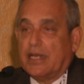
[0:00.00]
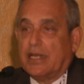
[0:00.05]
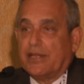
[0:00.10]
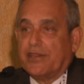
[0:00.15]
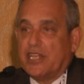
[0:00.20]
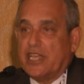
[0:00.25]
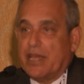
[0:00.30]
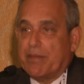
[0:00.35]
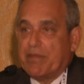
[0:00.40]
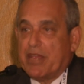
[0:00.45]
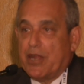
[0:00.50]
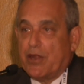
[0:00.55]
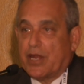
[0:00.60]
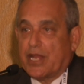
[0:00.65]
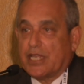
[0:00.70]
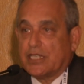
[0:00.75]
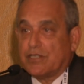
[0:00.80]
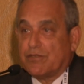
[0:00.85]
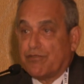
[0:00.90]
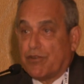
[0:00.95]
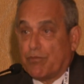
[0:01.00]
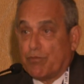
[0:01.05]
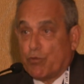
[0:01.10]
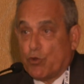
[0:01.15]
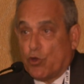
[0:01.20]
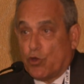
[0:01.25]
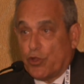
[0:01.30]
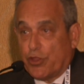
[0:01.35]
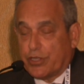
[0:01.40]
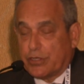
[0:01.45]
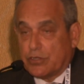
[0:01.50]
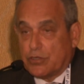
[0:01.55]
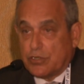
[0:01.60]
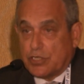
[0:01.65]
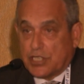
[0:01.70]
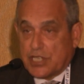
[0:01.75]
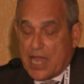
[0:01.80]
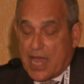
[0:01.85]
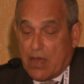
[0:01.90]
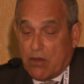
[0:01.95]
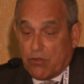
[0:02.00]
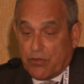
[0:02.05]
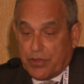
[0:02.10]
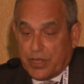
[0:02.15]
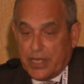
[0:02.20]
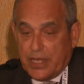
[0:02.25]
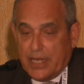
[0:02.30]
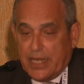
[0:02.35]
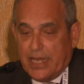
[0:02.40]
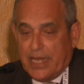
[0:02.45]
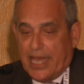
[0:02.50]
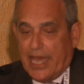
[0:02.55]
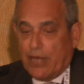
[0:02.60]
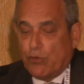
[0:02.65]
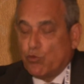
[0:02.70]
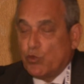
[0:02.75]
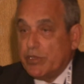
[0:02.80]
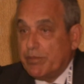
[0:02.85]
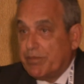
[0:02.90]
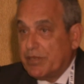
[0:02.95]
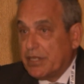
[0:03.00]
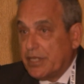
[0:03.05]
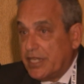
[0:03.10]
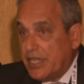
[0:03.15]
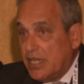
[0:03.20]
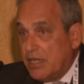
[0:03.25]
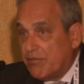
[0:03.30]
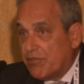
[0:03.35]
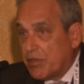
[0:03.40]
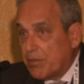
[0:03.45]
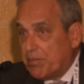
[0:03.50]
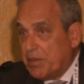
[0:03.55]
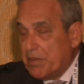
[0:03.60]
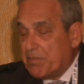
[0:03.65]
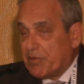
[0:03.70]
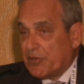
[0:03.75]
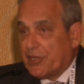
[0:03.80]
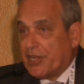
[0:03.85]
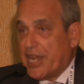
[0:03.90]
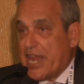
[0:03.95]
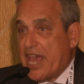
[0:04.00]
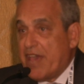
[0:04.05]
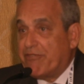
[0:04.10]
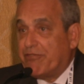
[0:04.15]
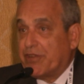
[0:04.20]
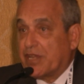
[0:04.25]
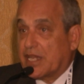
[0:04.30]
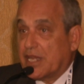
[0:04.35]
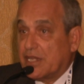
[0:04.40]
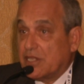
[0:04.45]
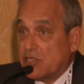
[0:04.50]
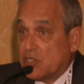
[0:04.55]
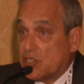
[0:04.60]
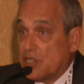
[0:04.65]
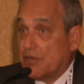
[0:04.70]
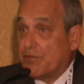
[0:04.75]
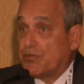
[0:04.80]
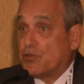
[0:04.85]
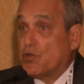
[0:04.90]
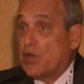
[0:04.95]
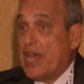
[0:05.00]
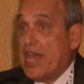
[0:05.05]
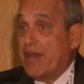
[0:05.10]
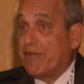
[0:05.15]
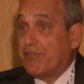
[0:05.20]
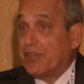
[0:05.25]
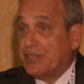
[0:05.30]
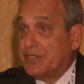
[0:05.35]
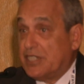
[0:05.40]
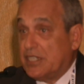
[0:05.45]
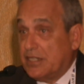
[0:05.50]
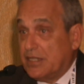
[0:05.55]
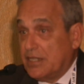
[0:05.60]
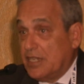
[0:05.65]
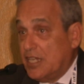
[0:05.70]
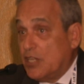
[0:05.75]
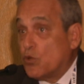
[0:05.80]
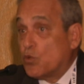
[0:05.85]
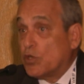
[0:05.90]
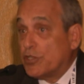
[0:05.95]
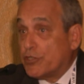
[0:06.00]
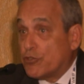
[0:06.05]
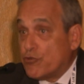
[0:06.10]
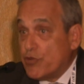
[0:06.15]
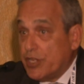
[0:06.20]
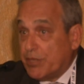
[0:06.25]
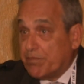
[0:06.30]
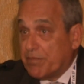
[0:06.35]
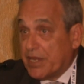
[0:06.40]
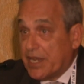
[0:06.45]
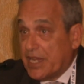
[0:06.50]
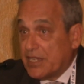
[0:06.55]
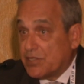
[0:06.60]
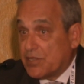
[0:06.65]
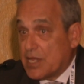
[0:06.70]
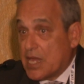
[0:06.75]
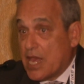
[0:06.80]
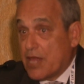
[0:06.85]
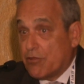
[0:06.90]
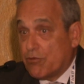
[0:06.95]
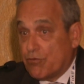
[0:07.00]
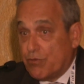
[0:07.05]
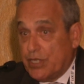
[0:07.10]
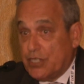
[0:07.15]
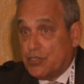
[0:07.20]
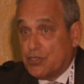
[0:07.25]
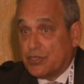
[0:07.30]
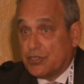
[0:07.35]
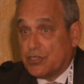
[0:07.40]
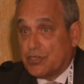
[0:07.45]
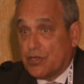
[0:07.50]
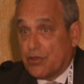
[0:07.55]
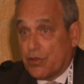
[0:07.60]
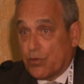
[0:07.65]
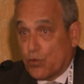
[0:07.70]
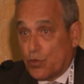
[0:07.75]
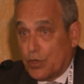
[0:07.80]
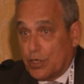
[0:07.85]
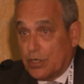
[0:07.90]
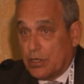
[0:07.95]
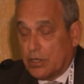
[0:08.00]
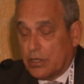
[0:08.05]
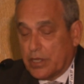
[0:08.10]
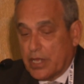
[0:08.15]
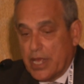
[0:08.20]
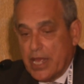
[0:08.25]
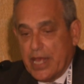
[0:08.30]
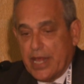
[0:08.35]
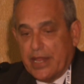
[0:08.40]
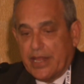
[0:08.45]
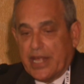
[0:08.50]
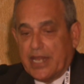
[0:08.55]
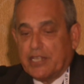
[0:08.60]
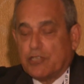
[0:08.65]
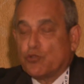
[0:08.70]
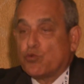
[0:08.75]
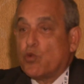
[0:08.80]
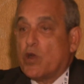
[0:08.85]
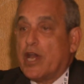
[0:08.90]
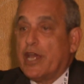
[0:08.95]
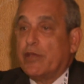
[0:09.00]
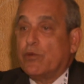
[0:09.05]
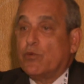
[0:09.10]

the Americas from north to south. And we believe the people in Africa deserve to have the equal treatment as the other regions of the world. That is why